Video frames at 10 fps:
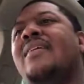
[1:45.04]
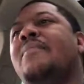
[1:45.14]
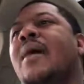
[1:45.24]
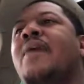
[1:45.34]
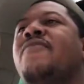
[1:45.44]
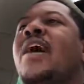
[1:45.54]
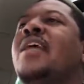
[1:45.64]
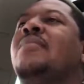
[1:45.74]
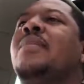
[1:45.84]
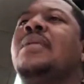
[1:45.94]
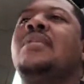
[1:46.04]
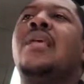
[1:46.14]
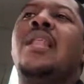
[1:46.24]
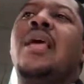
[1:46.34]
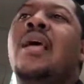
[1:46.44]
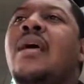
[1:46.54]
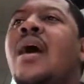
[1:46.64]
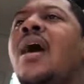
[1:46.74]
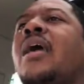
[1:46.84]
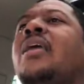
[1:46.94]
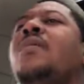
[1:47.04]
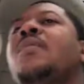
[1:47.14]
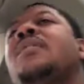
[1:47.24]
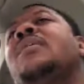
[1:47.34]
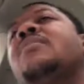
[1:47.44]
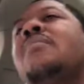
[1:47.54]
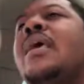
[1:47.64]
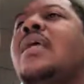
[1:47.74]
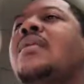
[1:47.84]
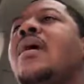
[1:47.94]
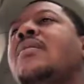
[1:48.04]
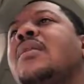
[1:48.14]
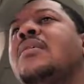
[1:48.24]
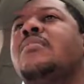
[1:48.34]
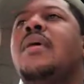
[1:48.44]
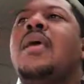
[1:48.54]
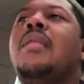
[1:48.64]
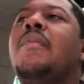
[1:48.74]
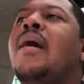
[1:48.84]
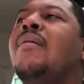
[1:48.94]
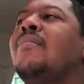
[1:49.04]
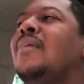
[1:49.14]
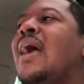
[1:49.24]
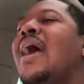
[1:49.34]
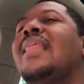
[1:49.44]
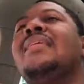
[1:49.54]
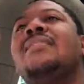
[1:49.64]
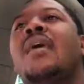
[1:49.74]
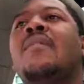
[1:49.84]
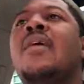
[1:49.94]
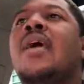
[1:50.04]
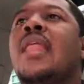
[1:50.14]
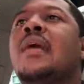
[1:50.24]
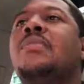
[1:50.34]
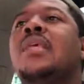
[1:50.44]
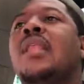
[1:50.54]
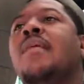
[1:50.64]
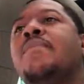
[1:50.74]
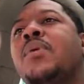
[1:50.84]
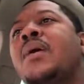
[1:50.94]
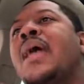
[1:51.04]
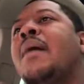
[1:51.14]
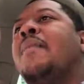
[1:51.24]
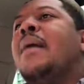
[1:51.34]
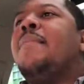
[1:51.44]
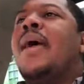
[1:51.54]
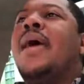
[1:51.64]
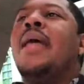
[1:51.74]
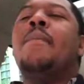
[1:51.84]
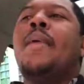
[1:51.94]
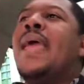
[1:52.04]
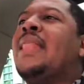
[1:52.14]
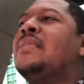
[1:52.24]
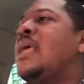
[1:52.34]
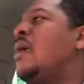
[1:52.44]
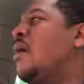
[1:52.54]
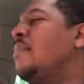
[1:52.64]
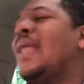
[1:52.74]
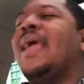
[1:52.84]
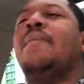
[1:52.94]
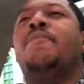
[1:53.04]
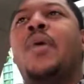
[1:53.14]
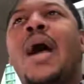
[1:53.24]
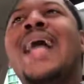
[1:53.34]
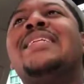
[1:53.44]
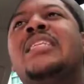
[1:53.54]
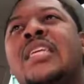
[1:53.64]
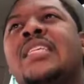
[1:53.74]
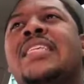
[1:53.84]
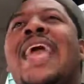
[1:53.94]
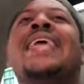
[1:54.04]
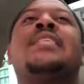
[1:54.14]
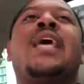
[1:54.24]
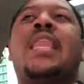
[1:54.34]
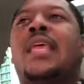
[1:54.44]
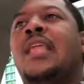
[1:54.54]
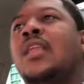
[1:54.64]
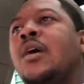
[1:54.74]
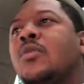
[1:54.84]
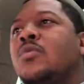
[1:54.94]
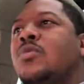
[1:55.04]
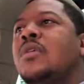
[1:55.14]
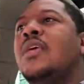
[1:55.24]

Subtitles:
My father be sitting there arguing with this man, talking to this man about godly stuff. And I'm sitting there bored out my mind. I'm mad as hell. I'm like, bro, I just got Sonic and Knuckles.